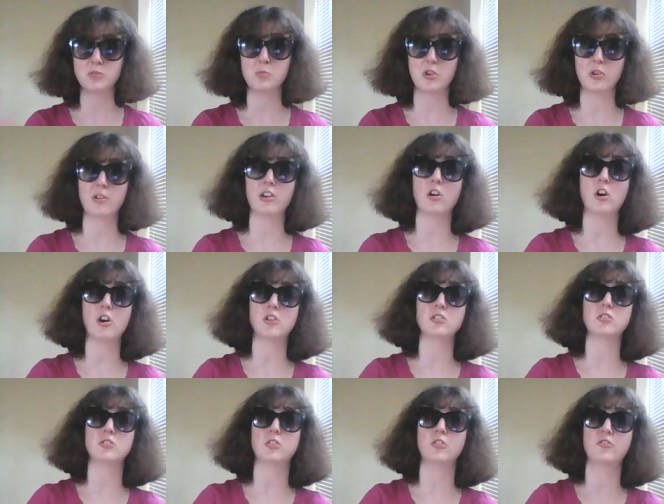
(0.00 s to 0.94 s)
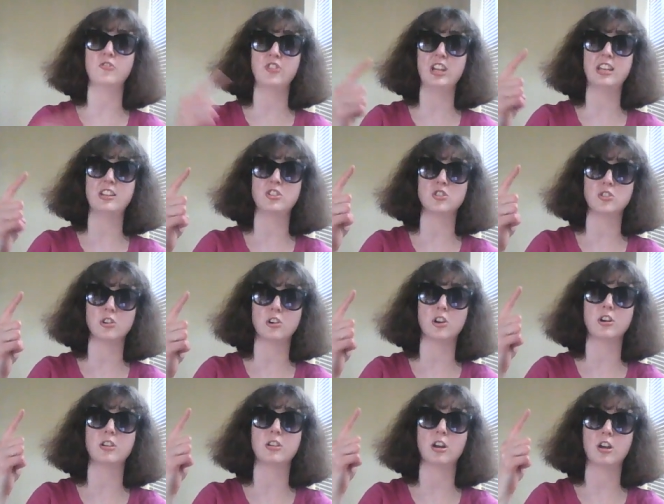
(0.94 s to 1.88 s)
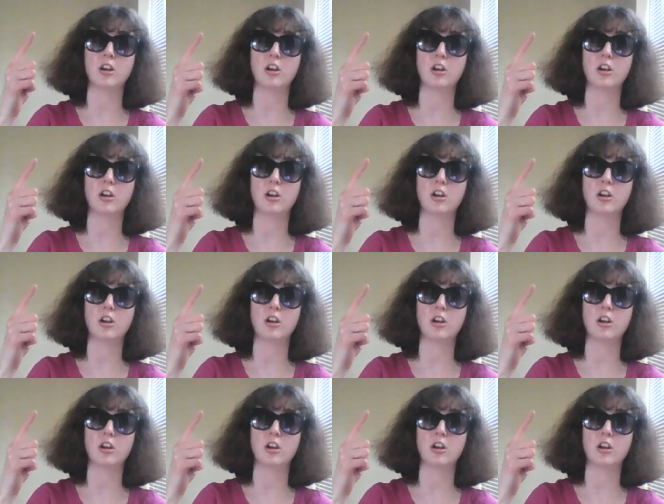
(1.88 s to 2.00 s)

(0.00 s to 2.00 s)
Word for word: movie also featured